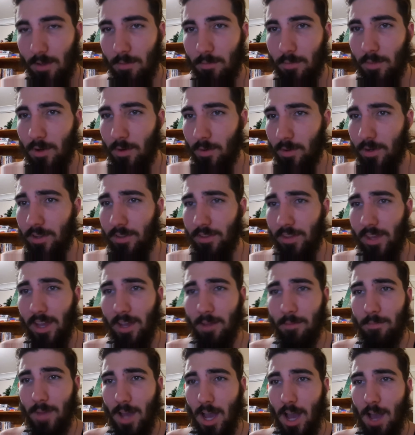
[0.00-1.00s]
But I want to thank
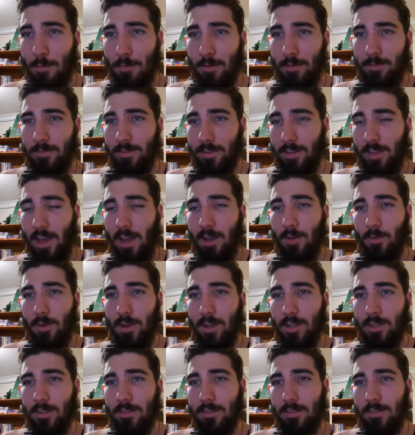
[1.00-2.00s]
Obama for that
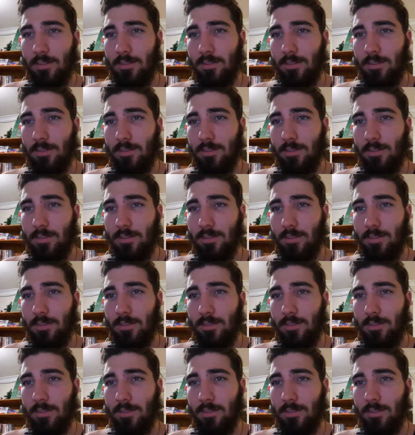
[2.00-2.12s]
one.